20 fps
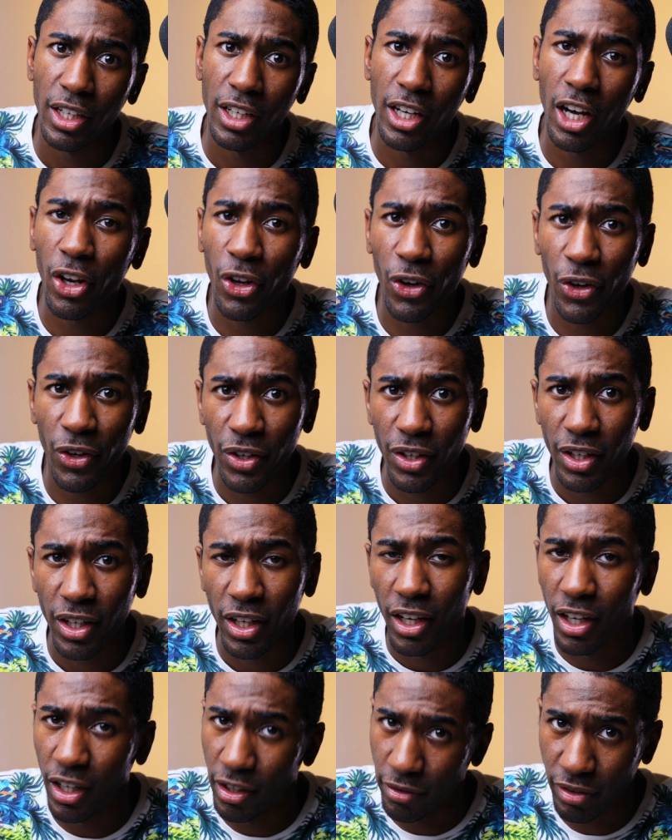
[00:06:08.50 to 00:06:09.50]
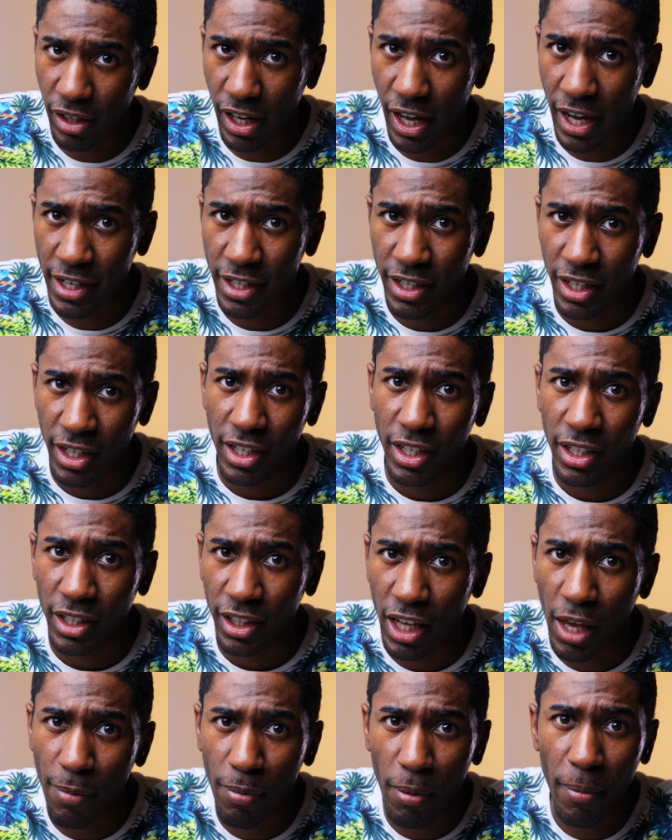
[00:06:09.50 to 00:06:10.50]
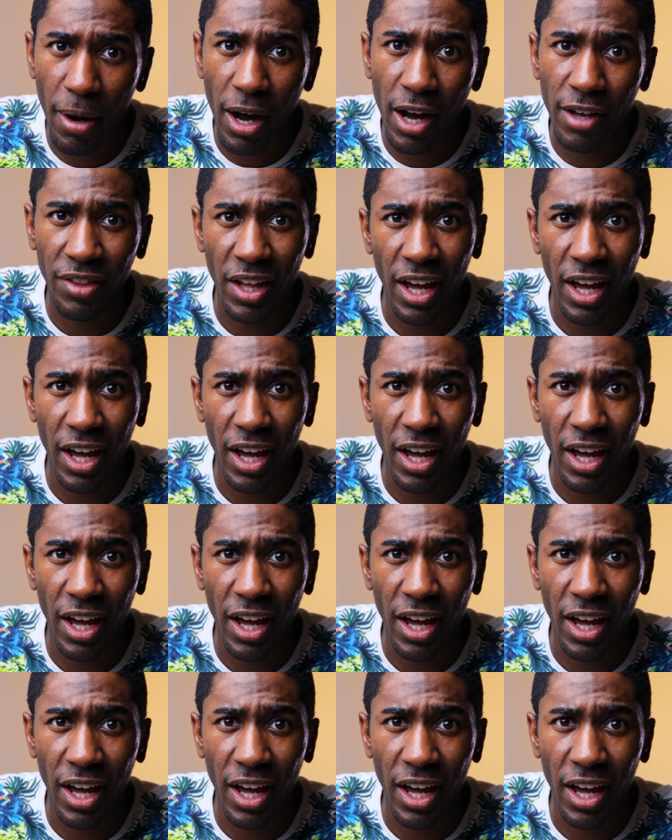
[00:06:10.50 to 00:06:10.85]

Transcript: color of light, keep in mind